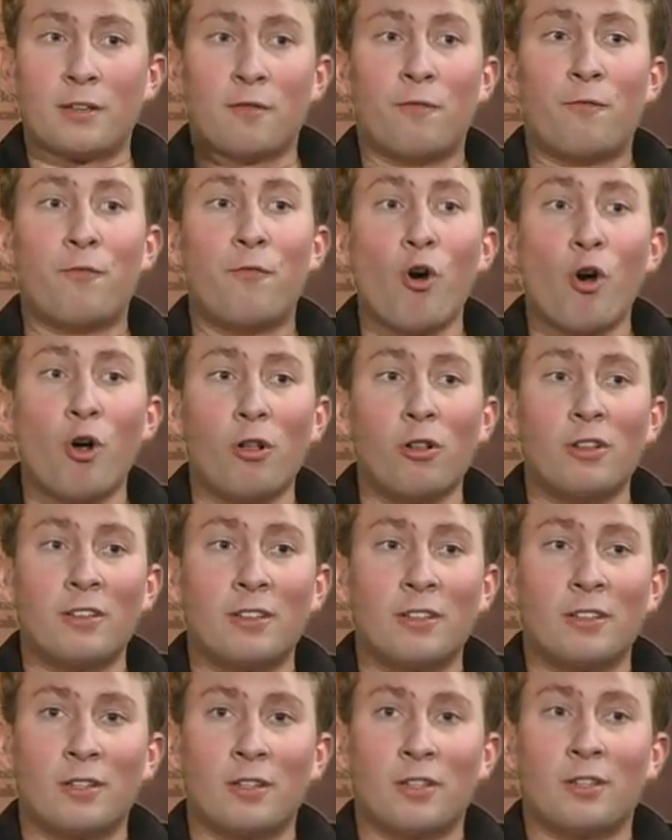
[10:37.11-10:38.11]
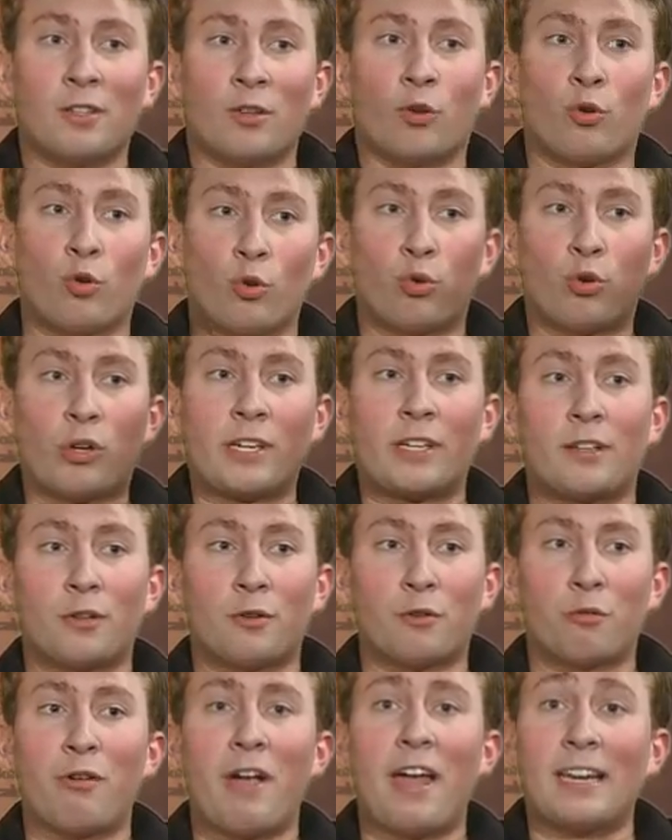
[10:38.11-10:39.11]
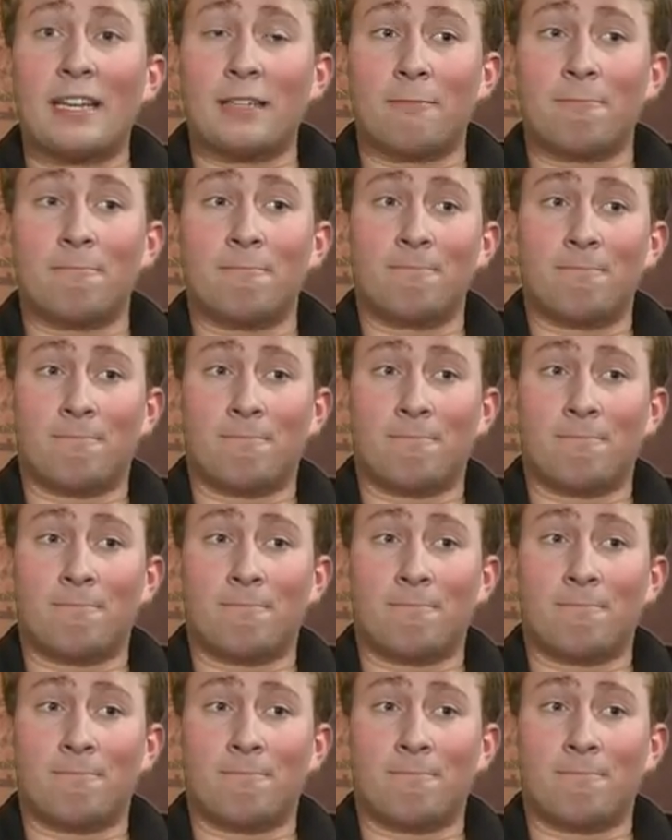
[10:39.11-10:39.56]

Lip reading: full credit.